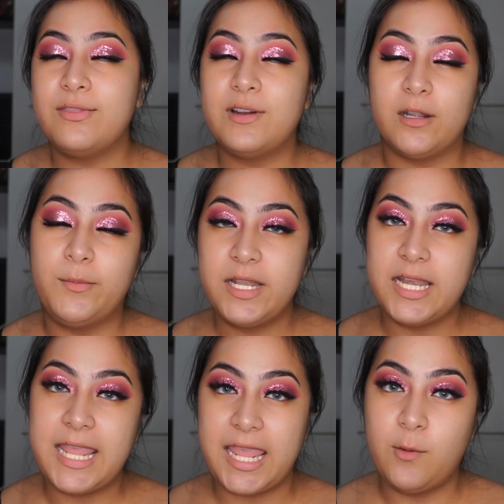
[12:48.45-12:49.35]
the Urban
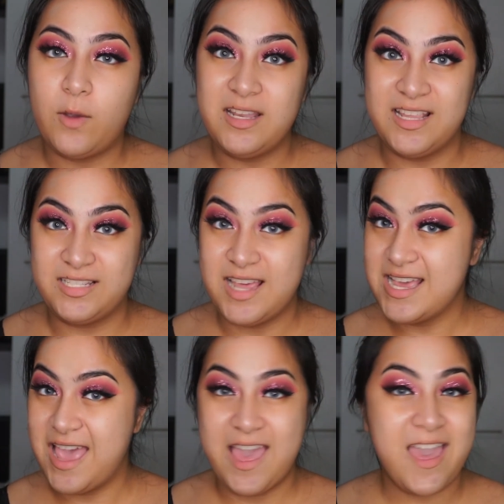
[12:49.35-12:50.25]
Decay one is
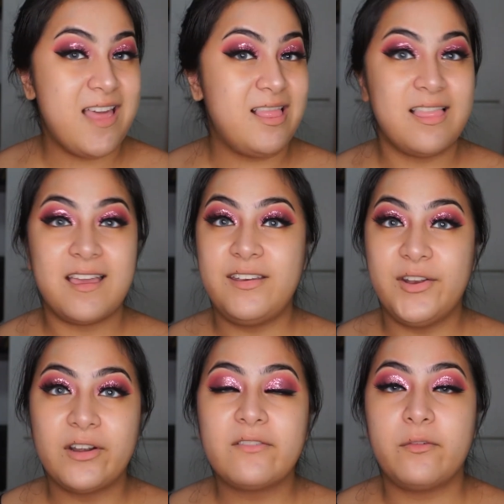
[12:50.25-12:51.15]
hella
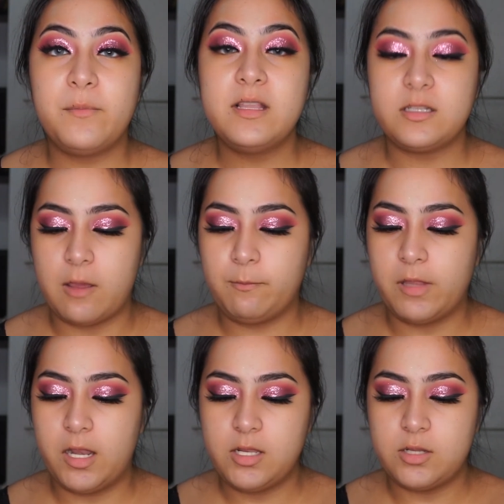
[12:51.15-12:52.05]
dark for me, so I'm
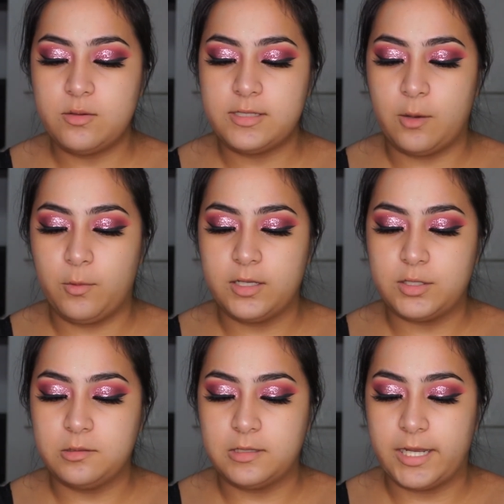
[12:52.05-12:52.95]
planning to use that one
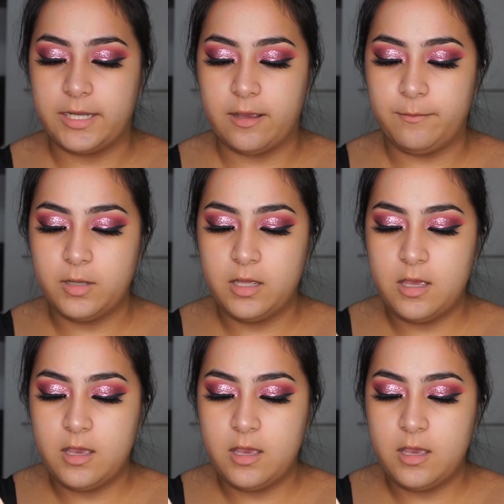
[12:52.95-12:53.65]
to lighten up